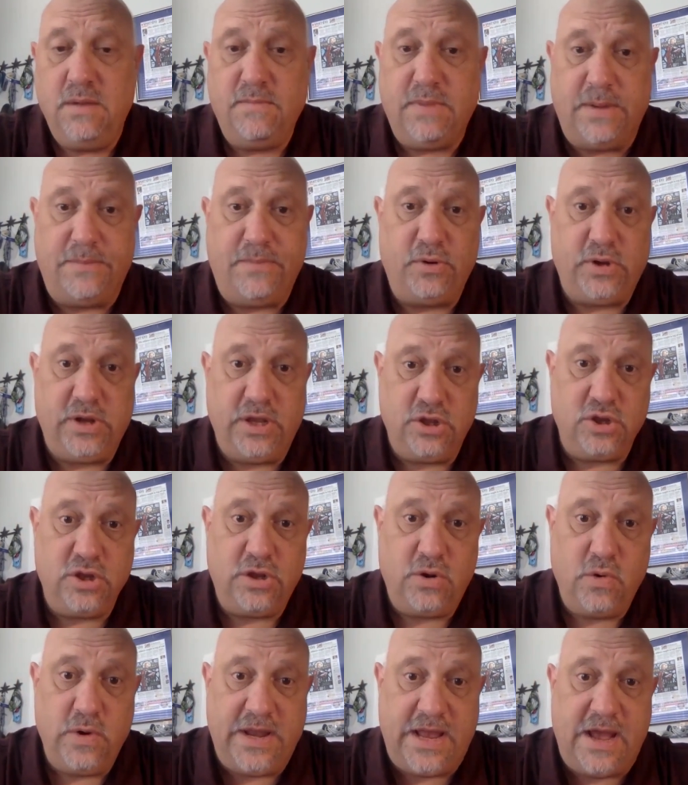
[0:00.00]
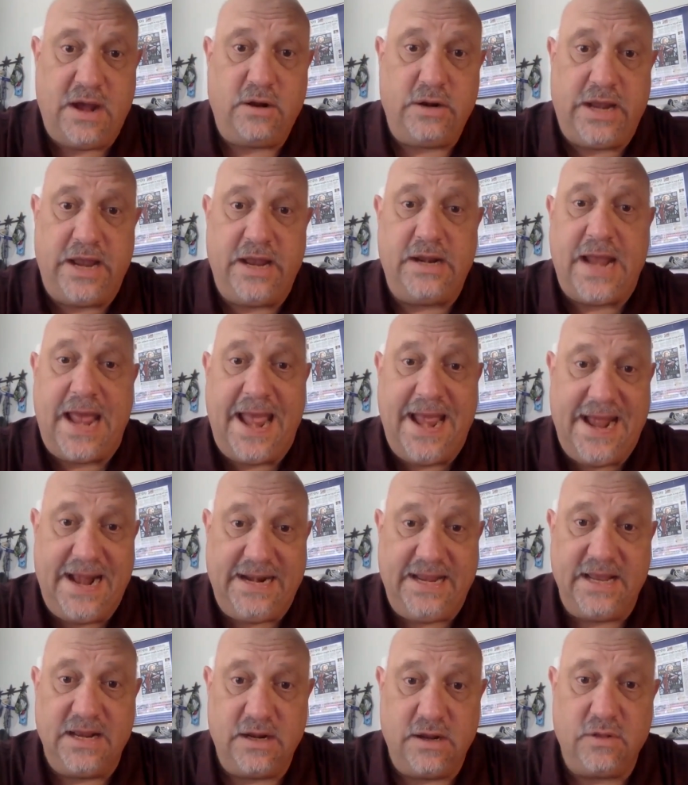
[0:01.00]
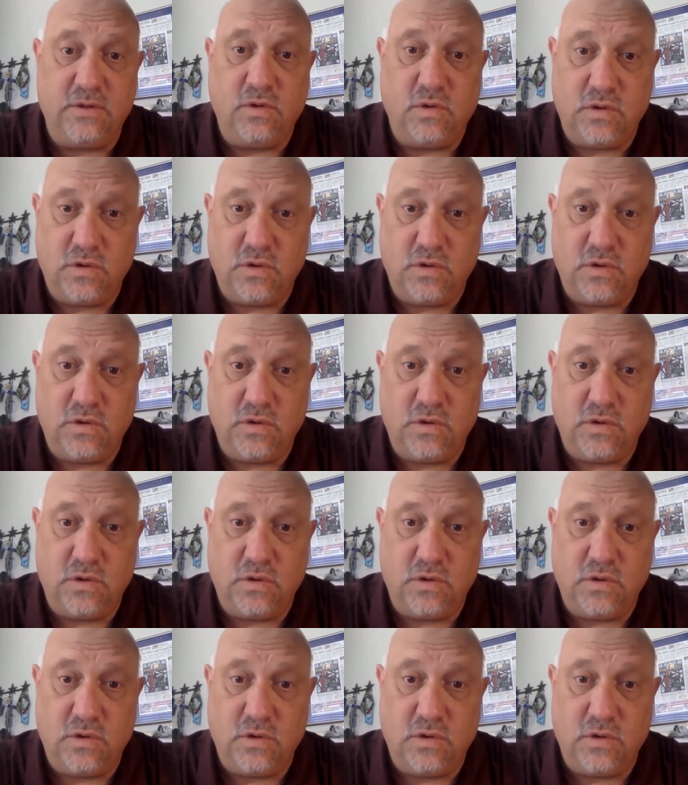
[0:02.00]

by potentially going out and adding another